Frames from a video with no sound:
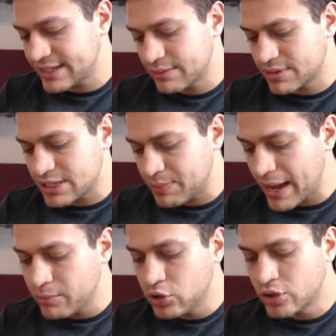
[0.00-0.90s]
some
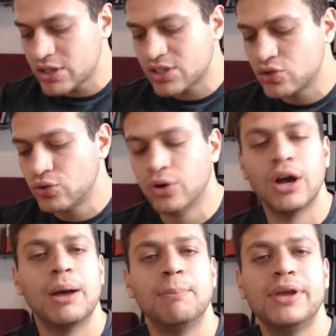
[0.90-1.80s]
spam units to
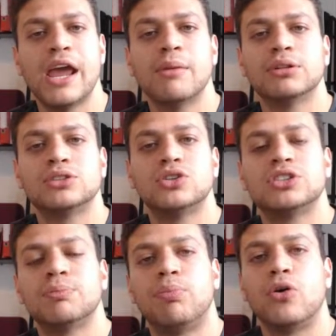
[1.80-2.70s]
be able to
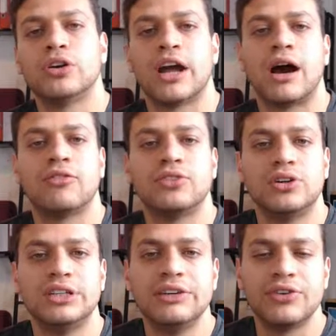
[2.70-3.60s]
support after
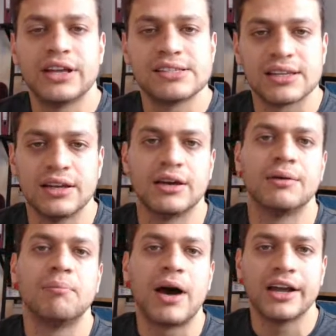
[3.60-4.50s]
defense
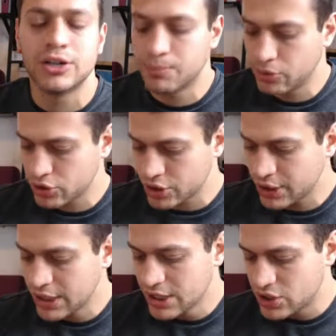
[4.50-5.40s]
minor push.
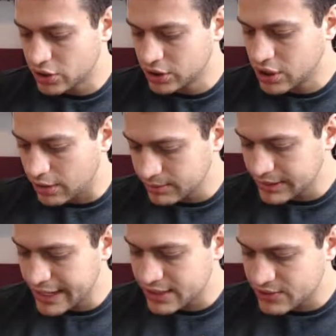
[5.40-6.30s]
So the Goblin
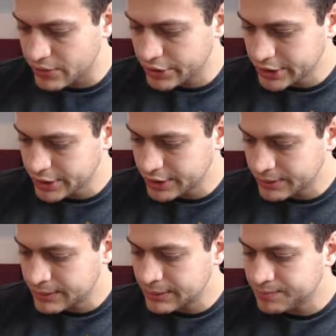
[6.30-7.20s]
Gang is very good.
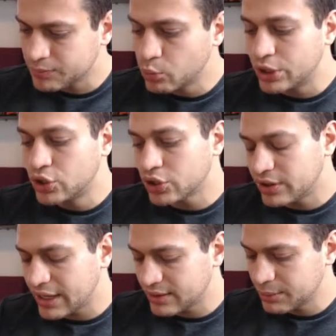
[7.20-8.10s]
We could
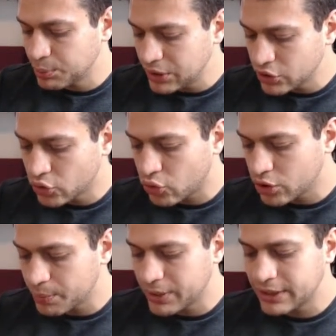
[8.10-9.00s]
take the Minion
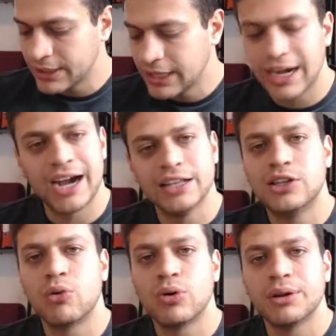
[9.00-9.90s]
Horde, but I
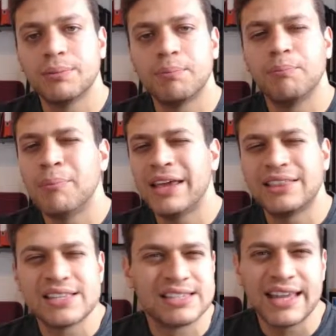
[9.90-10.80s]
don't want to make
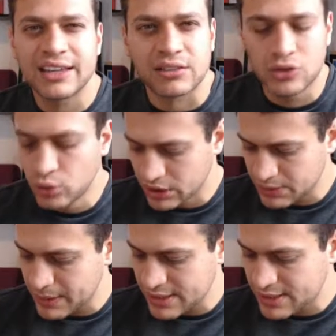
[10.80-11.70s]
this deck too
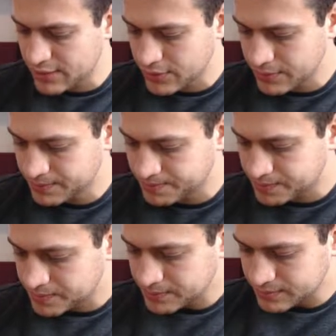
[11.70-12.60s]
expensive.
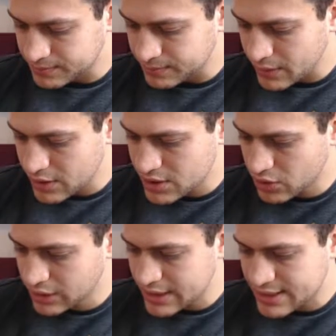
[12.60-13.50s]
So
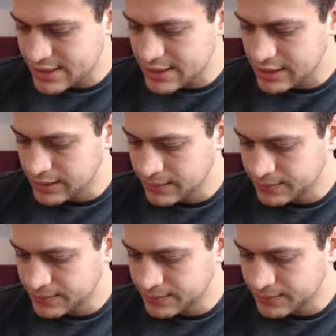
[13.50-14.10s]
let's see.